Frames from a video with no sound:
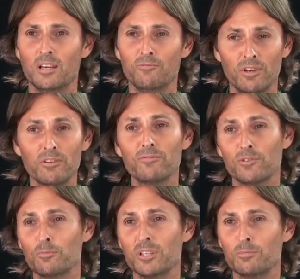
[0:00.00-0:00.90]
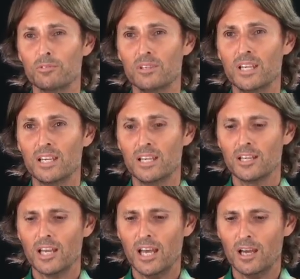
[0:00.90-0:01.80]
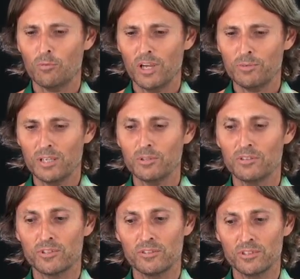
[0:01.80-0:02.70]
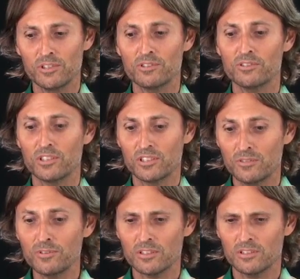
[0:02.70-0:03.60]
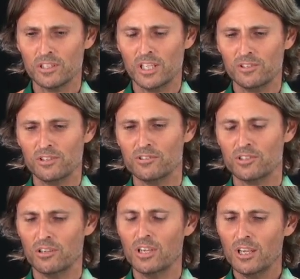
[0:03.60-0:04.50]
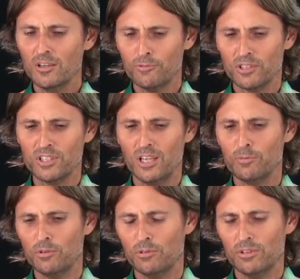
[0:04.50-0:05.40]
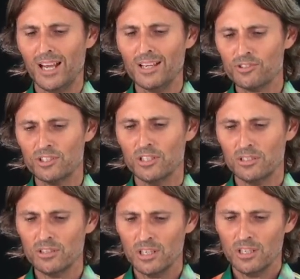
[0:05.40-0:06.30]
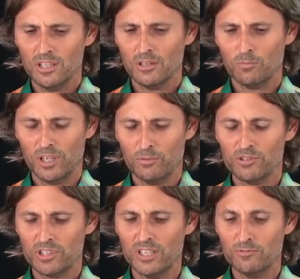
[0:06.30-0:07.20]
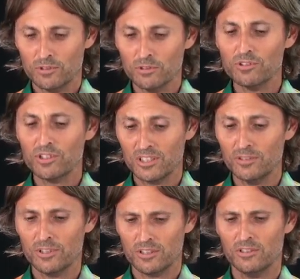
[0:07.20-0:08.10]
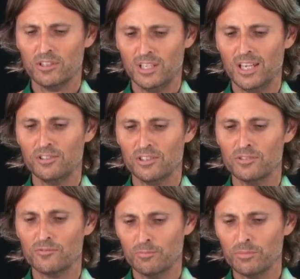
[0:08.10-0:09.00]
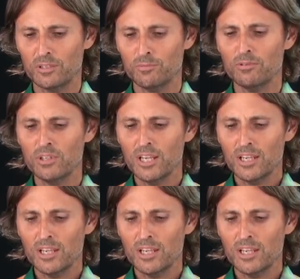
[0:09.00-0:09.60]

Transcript: very few people, where people have given us significant donations. So for example, last year we received good significant donations from people